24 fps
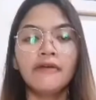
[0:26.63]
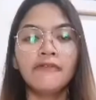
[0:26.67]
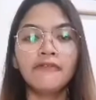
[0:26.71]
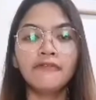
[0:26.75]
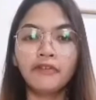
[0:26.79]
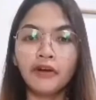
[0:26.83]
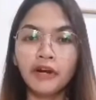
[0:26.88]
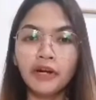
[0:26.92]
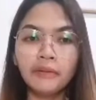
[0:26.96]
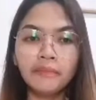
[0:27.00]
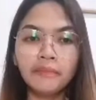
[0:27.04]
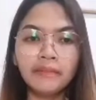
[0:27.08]

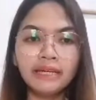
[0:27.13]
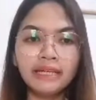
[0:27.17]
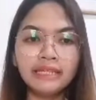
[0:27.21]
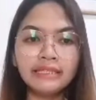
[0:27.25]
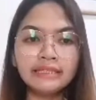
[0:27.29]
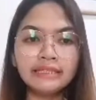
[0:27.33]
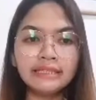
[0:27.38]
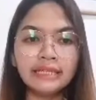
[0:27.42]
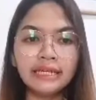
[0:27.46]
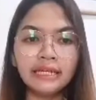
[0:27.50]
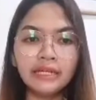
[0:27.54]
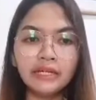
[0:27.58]
For me,
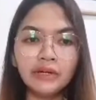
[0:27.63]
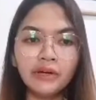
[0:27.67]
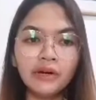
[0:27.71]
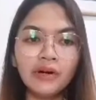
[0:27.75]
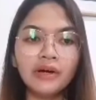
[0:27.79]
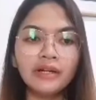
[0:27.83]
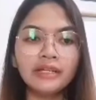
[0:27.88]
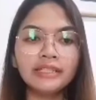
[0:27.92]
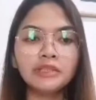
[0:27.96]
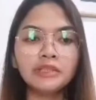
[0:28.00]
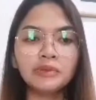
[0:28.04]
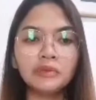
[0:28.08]

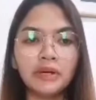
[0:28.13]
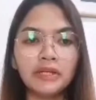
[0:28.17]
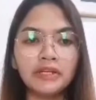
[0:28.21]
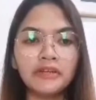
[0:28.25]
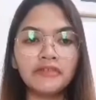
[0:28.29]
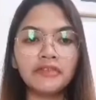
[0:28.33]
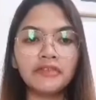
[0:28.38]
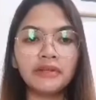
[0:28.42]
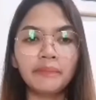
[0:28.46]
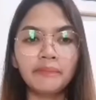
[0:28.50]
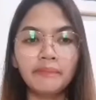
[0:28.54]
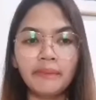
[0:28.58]
CEO is one
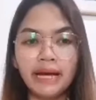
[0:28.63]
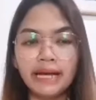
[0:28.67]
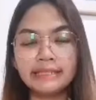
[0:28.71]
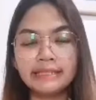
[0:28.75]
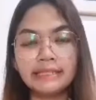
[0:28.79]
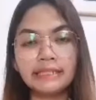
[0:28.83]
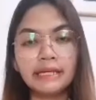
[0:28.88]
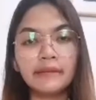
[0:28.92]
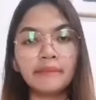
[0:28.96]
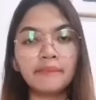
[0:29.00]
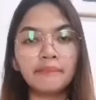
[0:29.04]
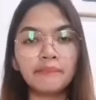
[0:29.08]
of the
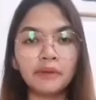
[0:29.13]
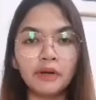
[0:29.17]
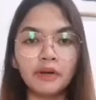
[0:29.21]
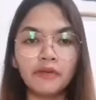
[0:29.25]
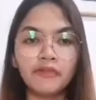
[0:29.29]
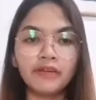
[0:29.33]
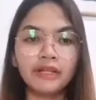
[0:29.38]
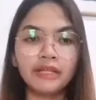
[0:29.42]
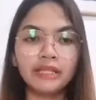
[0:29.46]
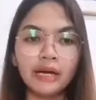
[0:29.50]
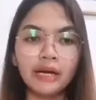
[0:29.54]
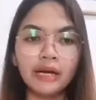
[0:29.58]
best and
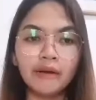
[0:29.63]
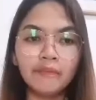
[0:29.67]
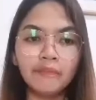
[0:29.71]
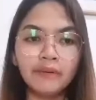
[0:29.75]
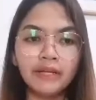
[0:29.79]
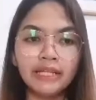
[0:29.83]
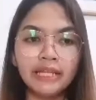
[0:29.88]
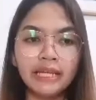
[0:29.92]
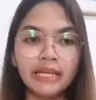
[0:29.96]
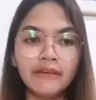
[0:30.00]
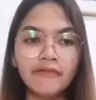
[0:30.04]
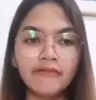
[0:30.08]
proven
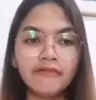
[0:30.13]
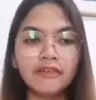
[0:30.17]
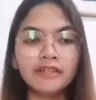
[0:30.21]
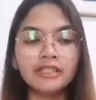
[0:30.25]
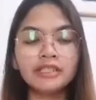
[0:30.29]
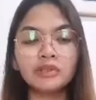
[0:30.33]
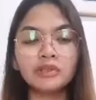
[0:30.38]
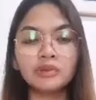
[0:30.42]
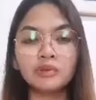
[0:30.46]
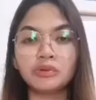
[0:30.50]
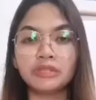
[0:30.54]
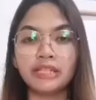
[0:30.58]
company for
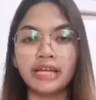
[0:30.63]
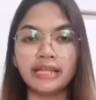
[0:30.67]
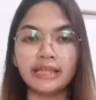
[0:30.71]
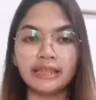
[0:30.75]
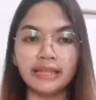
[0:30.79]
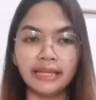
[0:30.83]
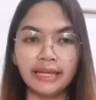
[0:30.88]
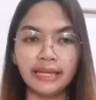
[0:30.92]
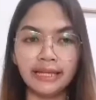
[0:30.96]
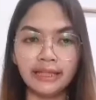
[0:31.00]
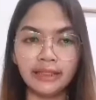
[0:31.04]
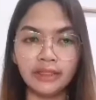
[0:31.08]
student
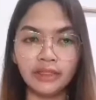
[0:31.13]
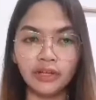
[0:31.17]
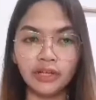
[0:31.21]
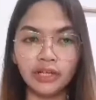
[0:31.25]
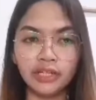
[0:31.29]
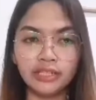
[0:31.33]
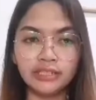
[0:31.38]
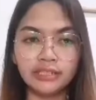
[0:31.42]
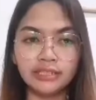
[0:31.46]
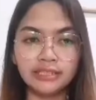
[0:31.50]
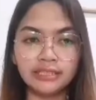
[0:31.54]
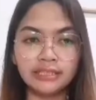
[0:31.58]

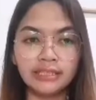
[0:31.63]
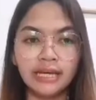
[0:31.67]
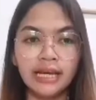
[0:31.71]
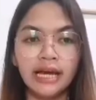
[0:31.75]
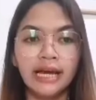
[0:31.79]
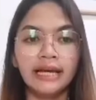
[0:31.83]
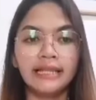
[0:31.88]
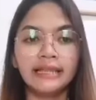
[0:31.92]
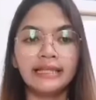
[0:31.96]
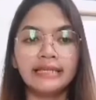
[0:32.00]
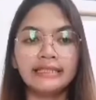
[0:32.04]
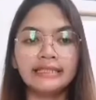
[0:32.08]
interns.
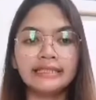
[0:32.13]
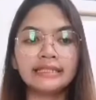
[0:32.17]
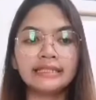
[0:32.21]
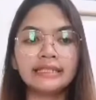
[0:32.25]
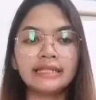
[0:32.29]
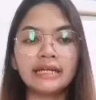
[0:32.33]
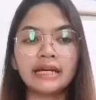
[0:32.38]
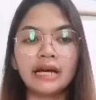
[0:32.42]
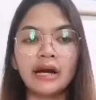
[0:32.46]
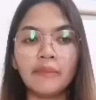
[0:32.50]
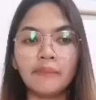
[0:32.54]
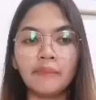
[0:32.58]
This is
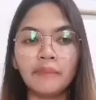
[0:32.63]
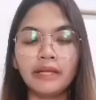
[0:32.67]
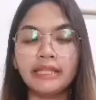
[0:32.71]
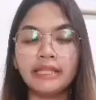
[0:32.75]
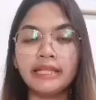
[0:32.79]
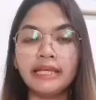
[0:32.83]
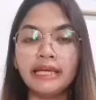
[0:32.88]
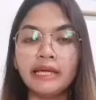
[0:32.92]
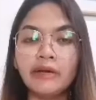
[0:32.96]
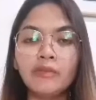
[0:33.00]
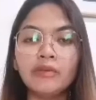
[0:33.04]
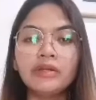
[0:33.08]
a
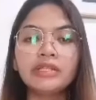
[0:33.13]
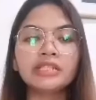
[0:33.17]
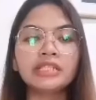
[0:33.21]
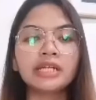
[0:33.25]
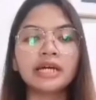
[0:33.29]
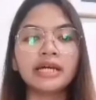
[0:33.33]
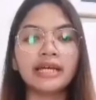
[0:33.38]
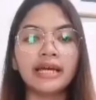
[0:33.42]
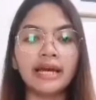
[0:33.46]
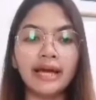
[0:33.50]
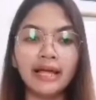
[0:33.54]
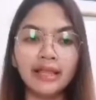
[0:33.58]
company which
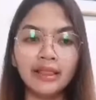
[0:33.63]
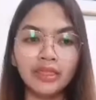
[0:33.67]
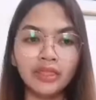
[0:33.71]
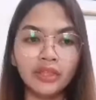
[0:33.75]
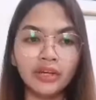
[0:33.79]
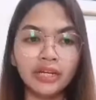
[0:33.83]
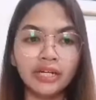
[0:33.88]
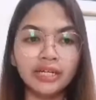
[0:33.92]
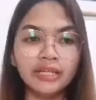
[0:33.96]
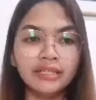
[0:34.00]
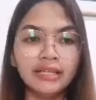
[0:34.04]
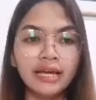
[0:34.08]
I
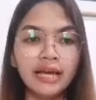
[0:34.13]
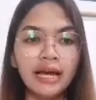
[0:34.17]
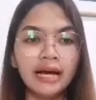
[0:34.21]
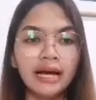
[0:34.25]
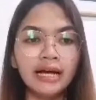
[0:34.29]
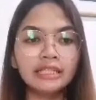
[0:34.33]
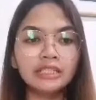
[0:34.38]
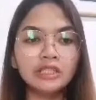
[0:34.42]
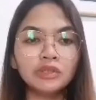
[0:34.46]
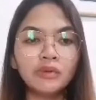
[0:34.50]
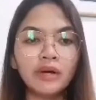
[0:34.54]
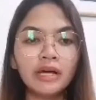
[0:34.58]
entered
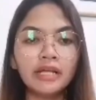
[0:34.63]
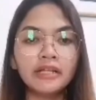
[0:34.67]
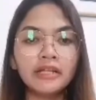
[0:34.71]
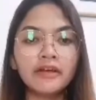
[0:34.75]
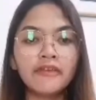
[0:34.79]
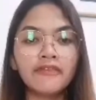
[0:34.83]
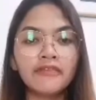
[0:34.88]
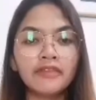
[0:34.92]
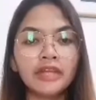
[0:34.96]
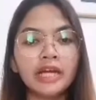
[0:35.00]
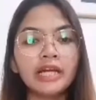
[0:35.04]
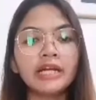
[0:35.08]
as one
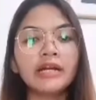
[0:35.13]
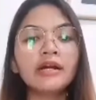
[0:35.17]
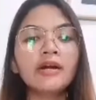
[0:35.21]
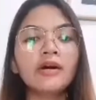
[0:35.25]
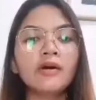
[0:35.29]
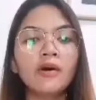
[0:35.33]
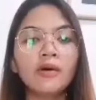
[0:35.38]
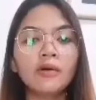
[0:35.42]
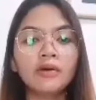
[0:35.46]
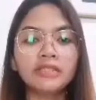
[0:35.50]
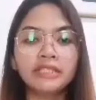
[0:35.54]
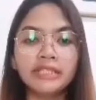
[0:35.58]
of their
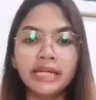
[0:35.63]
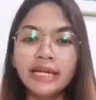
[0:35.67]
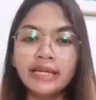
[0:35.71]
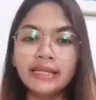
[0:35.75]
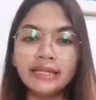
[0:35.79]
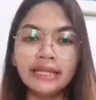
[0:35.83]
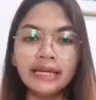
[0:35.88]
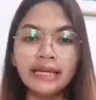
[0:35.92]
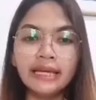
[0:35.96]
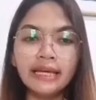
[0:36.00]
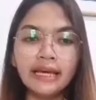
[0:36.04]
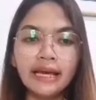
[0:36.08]

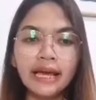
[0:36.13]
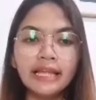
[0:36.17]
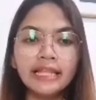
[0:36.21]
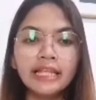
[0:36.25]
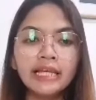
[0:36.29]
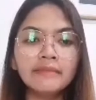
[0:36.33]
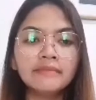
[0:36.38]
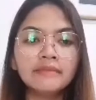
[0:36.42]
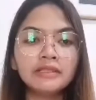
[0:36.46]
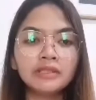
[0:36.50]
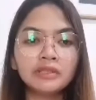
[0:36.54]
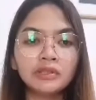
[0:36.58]
OJT and
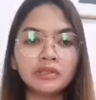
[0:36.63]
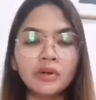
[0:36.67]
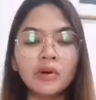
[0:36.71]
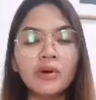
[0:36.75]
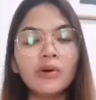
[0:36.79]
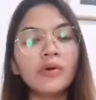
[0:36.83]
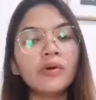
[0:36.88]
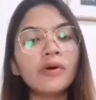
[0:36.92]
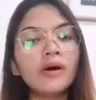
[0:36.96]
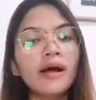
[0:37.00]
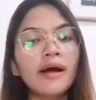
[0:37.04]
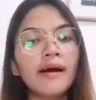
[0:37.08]
I'm
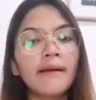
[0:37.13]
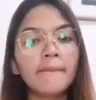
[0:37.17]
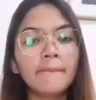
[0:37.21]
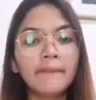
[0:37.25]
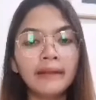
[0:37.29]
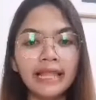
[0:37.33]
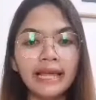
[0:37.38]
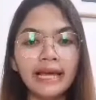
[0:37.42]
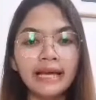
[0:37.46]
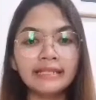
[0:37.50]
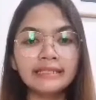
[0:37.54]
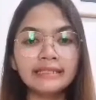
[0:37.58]
so
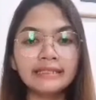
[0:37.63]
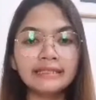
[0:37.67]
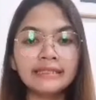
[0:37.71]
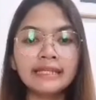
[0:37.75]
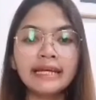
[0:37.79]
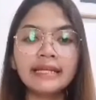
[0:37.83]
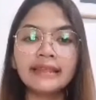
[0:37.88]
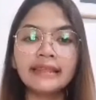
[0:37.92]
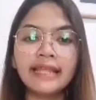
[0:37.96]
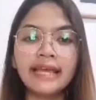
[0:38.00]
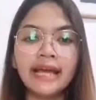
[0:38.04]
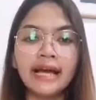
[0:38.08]
blessed
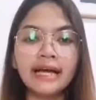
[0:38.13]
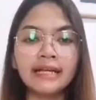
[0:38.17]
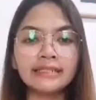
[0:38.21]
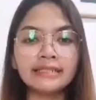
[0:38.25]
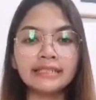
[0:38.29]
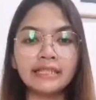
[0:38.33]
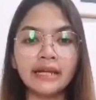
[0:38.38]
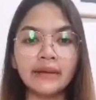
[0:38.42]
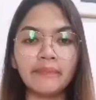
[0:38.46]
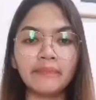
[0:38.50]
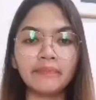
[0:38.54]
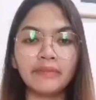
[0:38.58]
that they
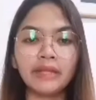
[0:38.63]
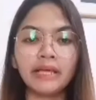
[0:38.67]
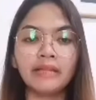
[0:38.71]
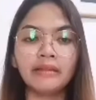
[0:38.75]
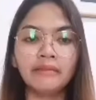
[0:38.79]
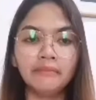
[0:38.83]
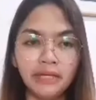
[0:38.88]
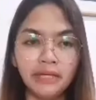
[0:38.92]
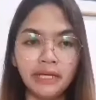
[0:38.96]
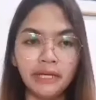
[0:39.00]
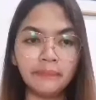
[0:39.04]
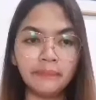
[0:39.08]

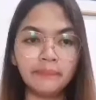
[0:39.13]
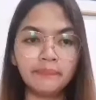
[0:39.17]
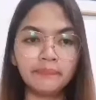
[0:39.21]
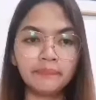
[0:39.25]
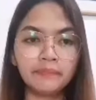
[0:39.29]
accepted me.